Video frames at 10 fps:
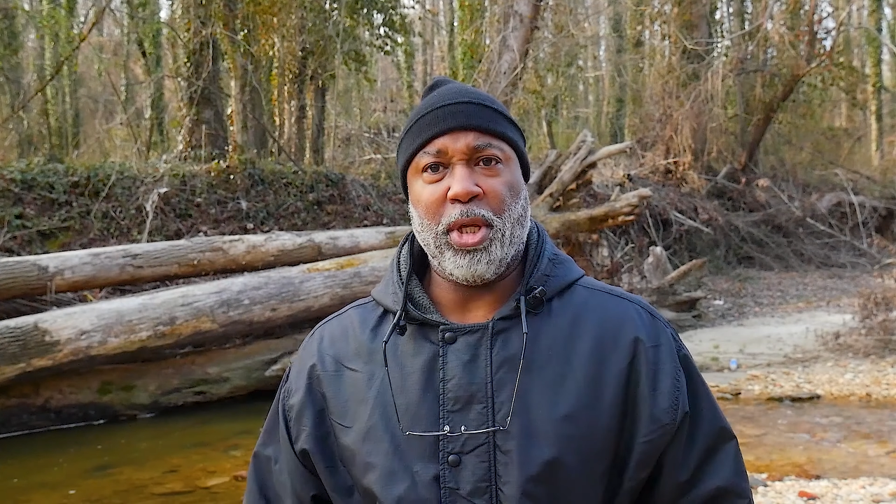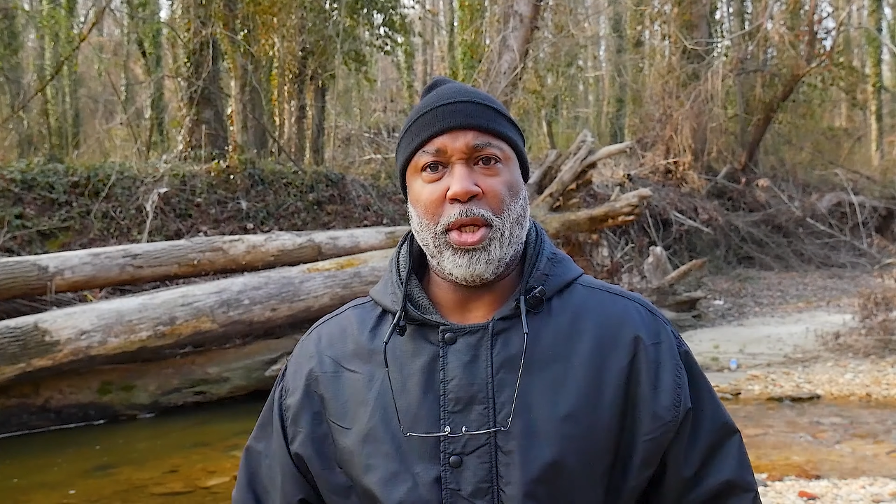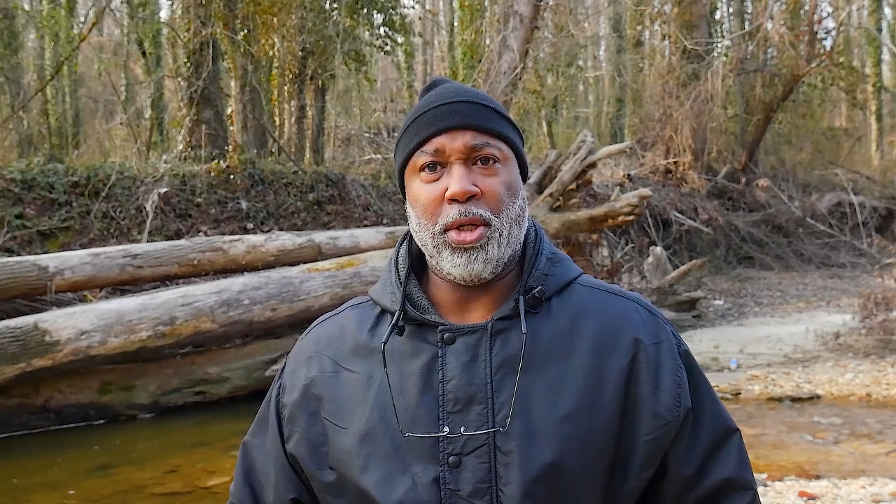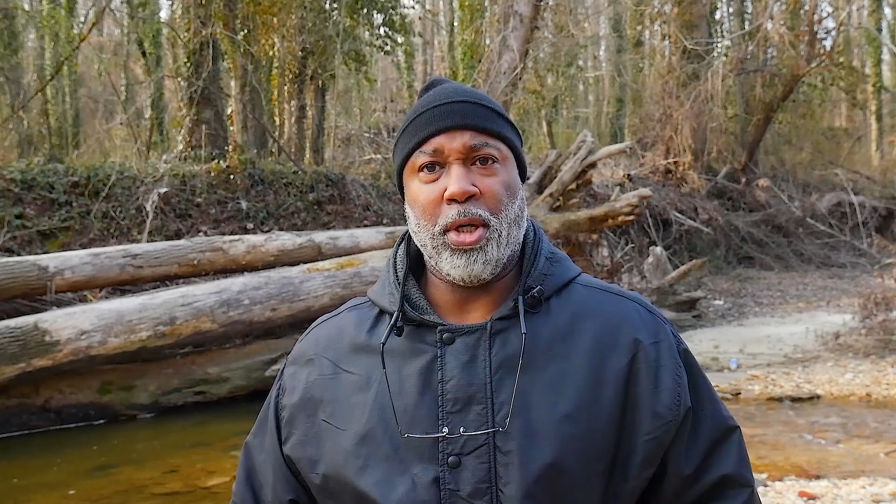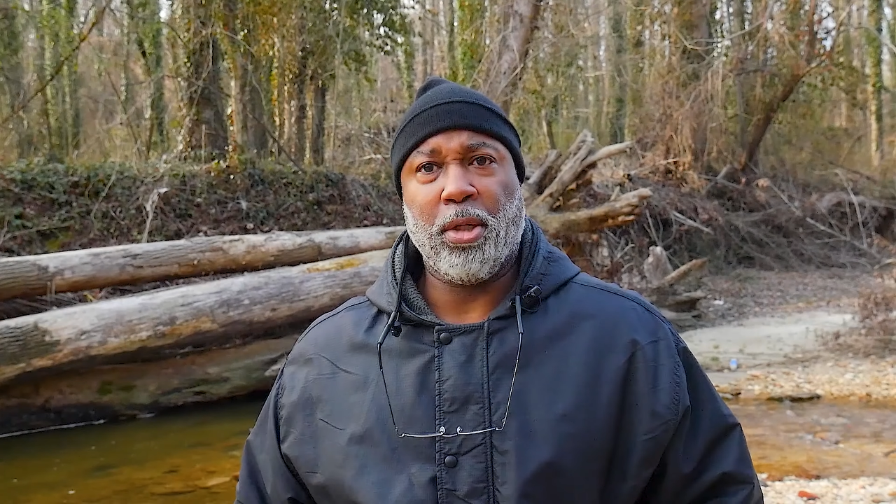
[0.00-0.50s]

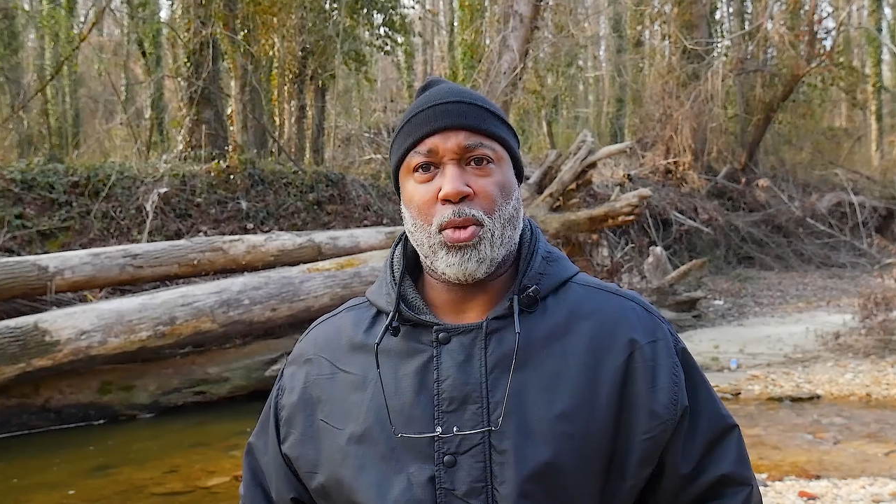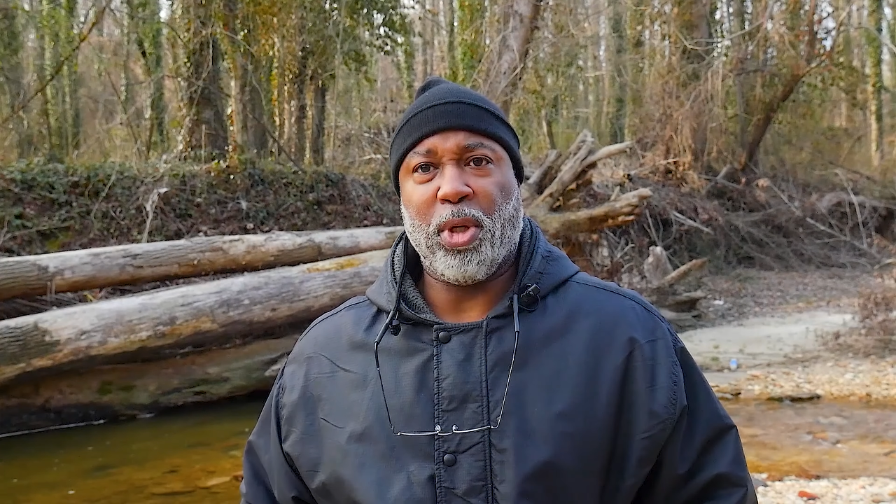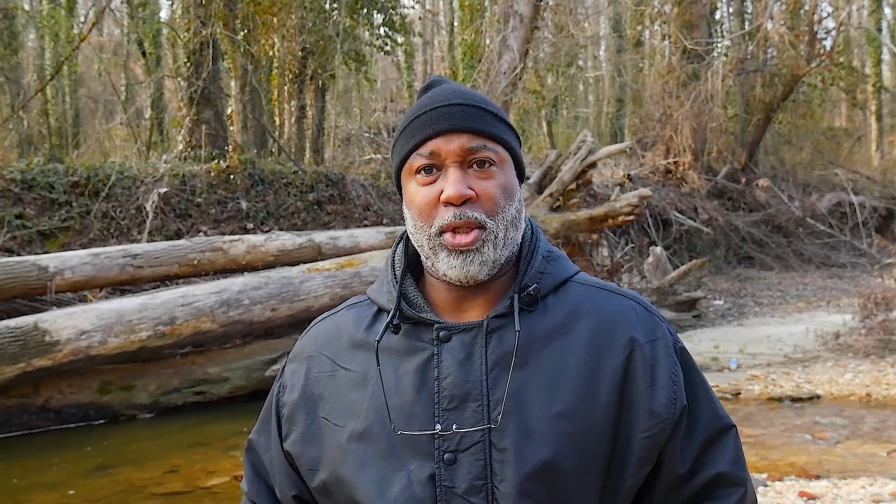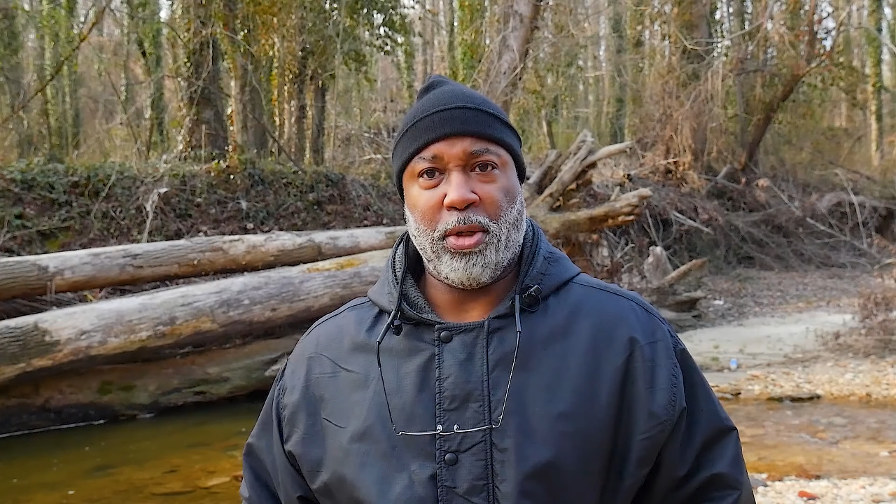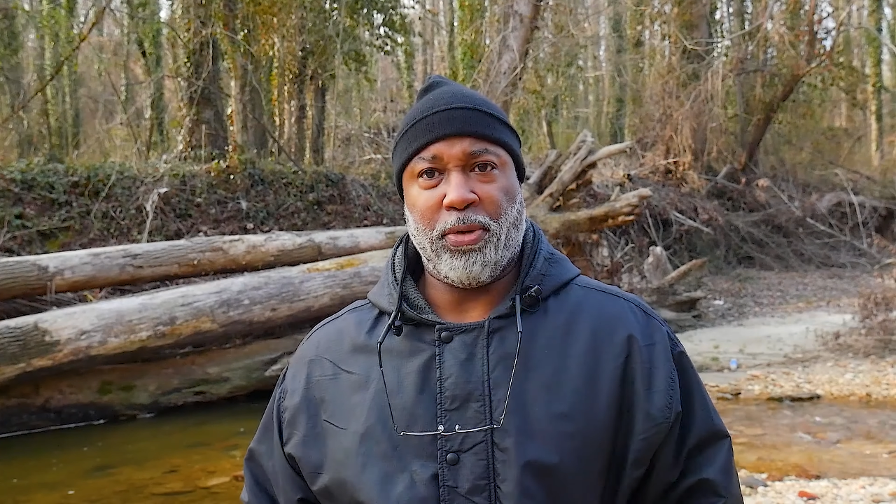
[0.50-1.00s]
in
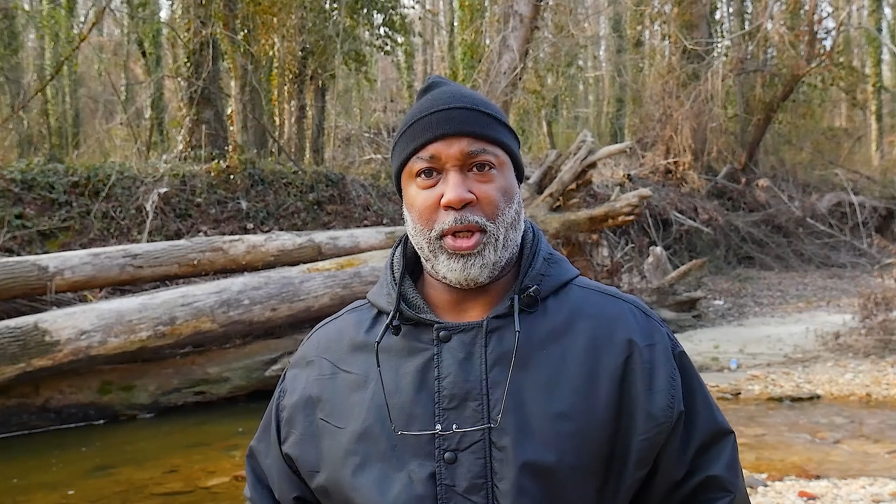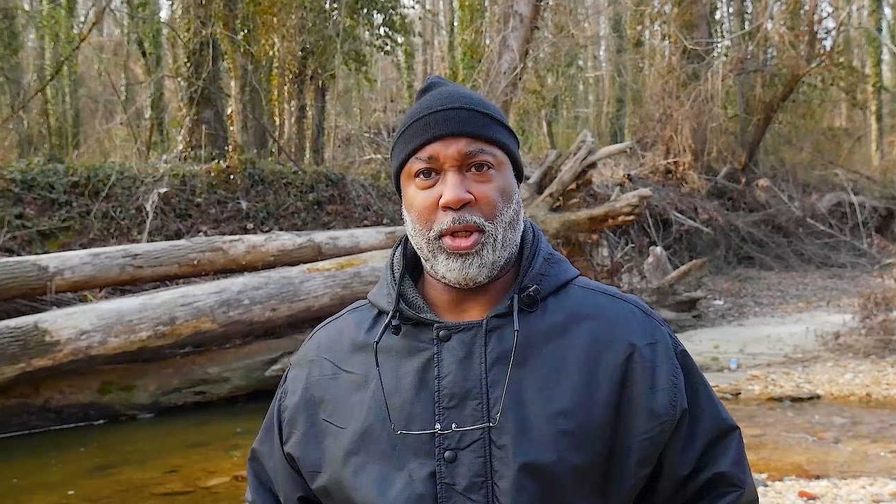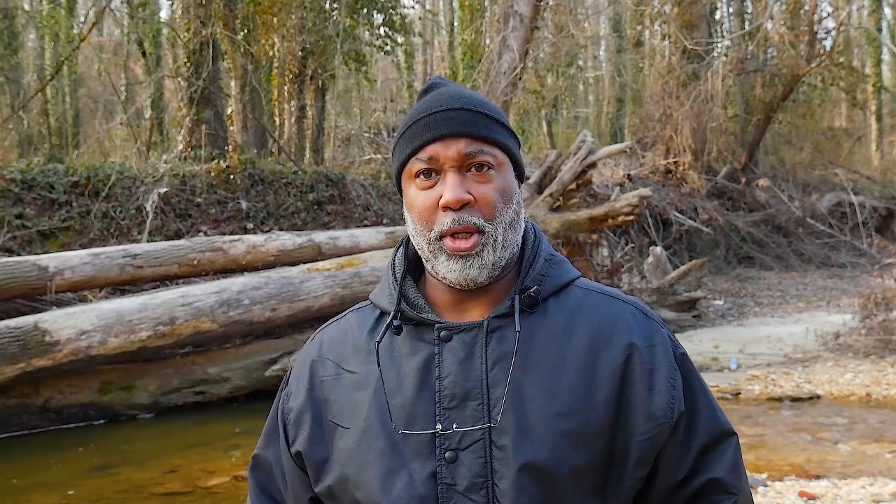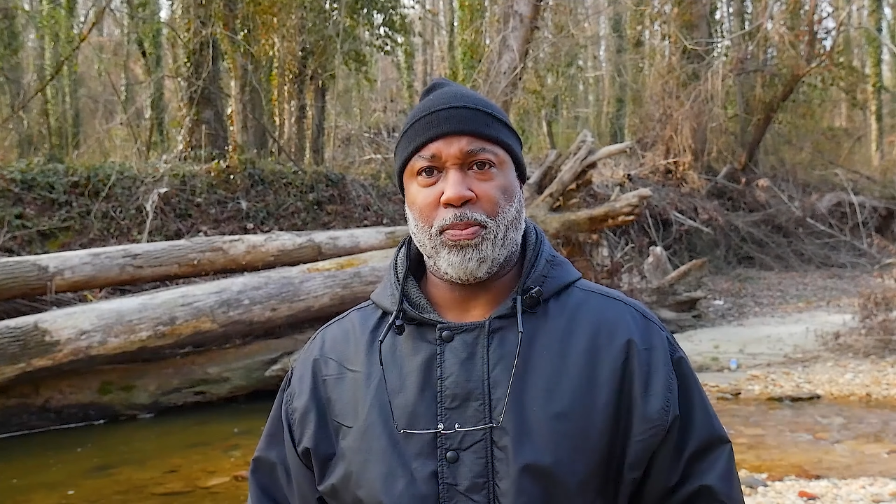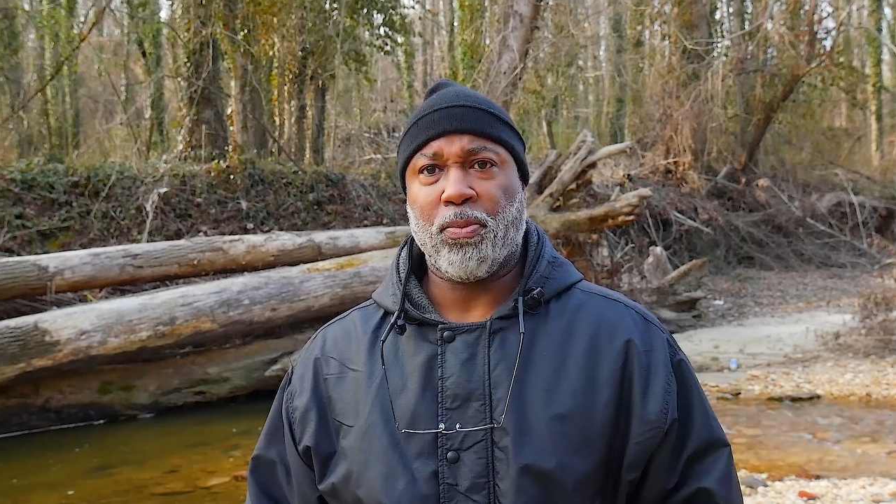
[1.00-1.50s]
quickly if I
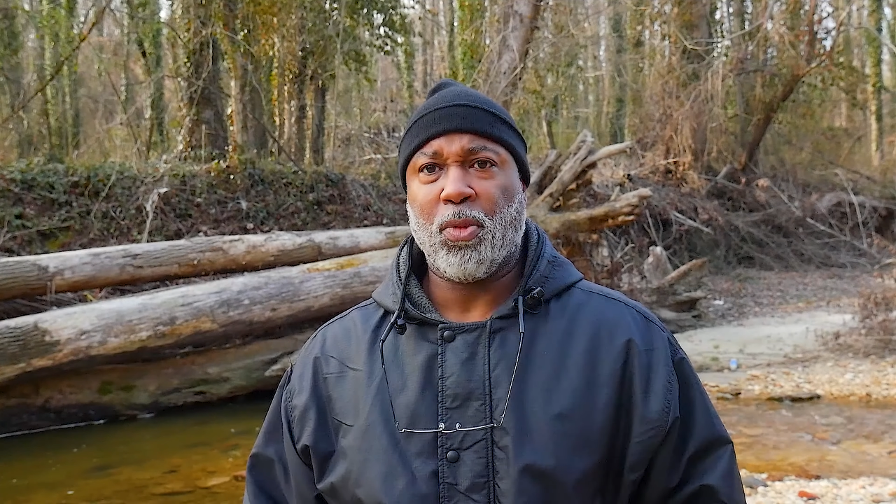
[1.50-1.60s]
can.